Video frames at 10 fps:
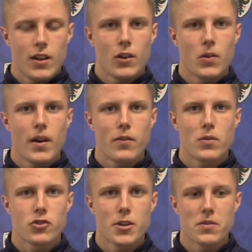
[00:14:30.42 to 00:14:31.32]
you know, what
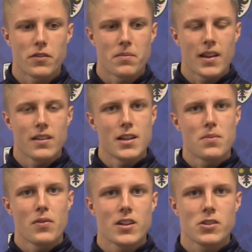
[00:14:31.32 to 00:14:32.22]
everyone dreams of, making their
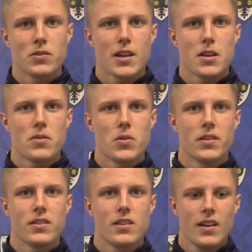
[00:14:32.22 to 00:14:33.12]
professional debut
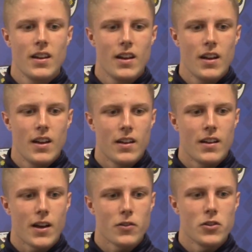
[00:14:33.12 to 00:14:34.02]
and
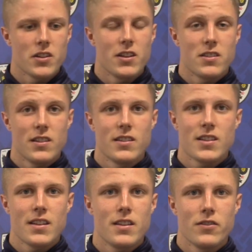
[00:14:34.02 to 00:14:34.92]
now using it as an
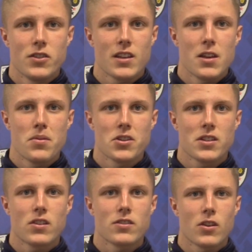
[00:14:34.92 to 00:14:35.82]
incentive just to keep
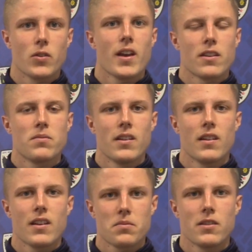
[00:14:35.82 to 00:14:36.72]
pushing on. So yeah, it's been
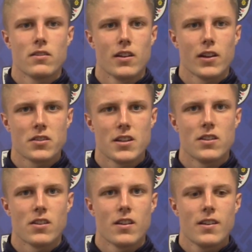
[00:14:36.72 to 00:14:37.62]
a really good
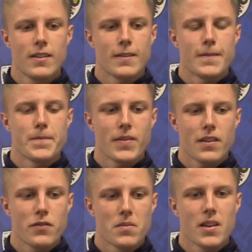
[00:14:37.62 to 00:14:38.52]
season
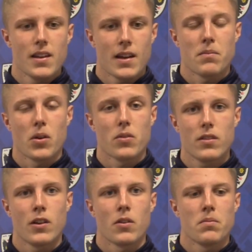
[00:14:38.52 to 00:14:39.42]
for me and
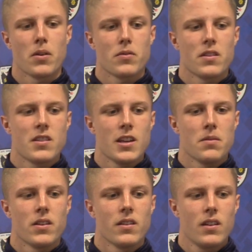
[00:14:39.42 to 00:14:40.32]
both the
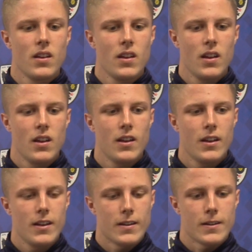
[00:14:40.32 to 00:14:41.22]
team
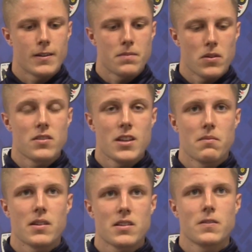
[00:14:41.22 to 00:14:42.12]

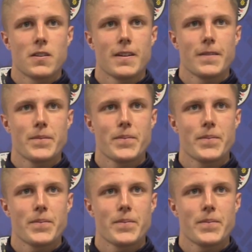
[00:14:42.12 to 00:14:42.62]
and myself, yeah.